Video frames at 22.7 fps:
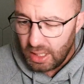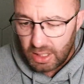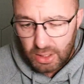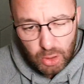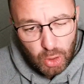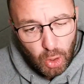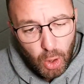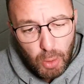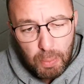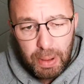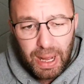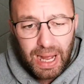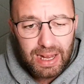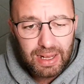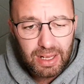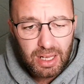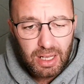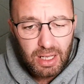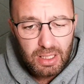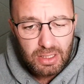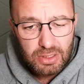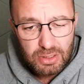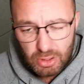Go
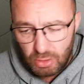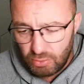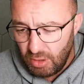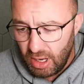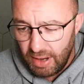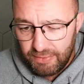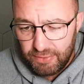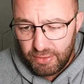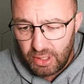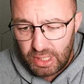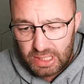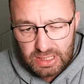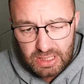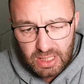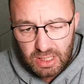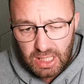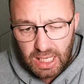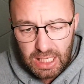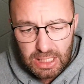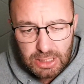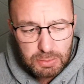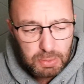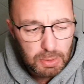back to referees and
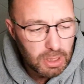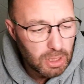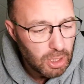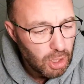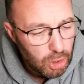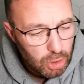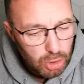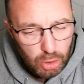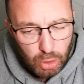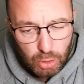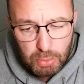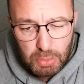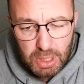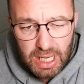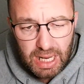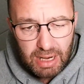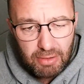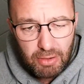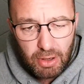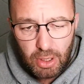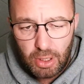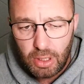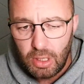linesmen, human
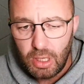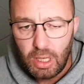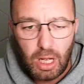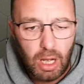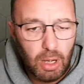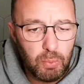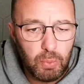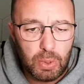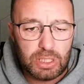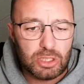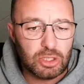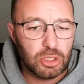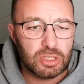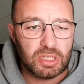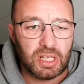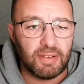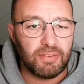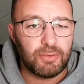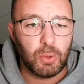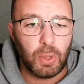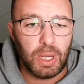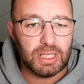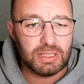error, and we just
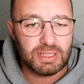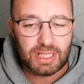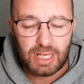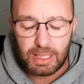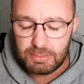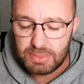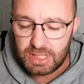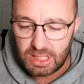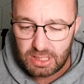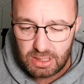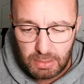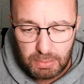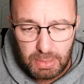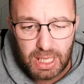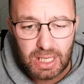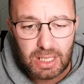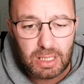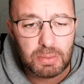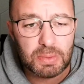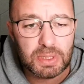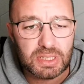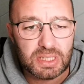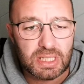have to accept it. You
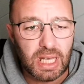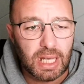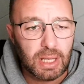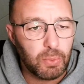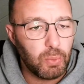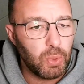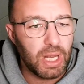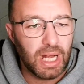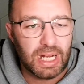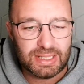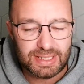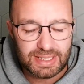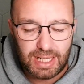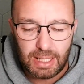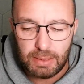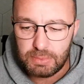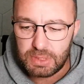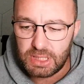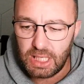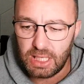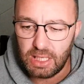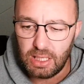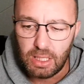make a mistake, we
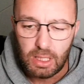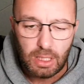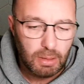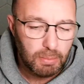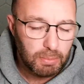accept it.